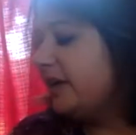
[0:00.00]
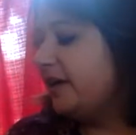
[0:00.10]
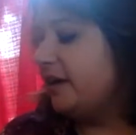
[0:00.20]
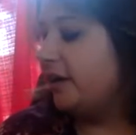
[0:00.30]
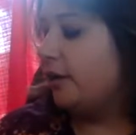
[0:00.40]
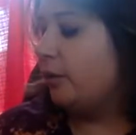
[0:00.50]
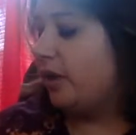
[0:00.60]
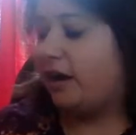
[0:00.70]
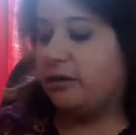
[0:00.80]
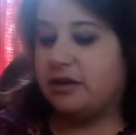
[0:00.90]
beginning
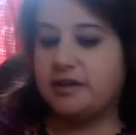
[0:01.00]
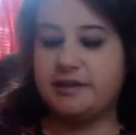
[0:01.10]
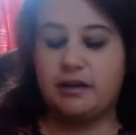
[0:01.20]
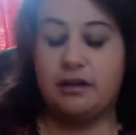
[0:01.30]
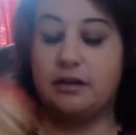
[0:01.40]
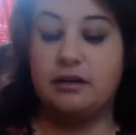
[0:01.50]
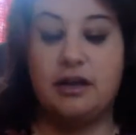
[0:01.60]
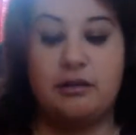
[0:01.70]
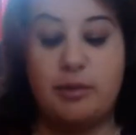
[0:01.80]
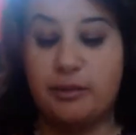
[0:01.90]
when I
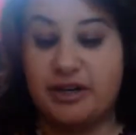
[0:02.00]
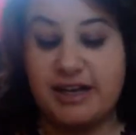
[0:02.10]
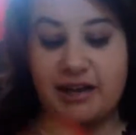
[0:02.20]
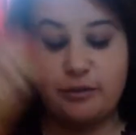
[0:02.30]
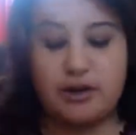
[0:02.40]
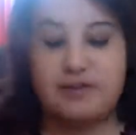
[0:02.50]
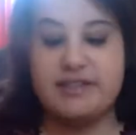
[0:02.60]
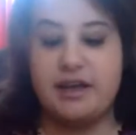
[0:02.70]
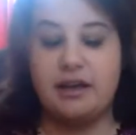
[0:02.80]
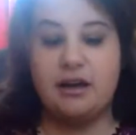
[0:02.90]
can't remember exactly what I was
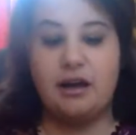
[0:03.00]
saying.